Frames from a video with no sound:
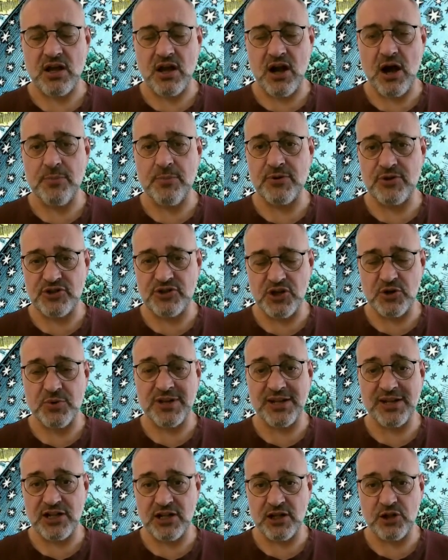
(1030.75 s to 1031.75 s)
up until
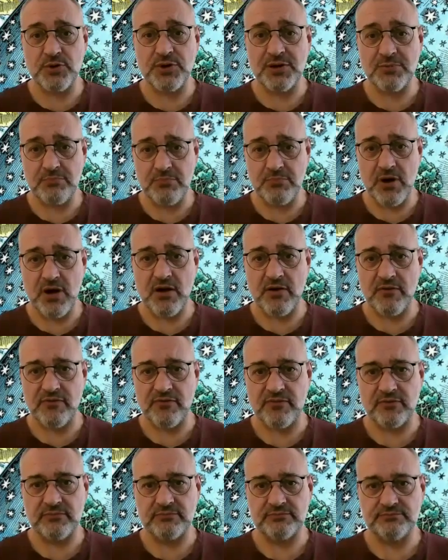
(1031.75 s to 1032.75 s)
and including
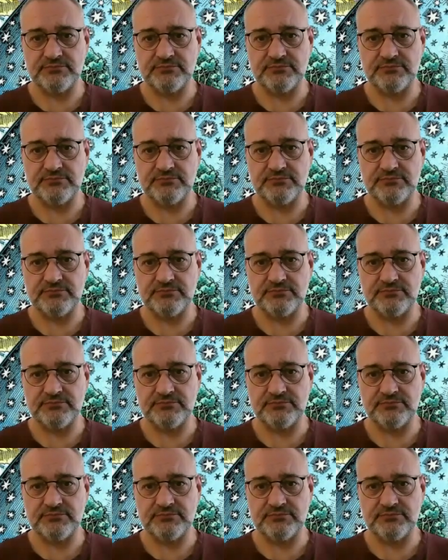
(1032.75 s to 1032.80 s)
birth.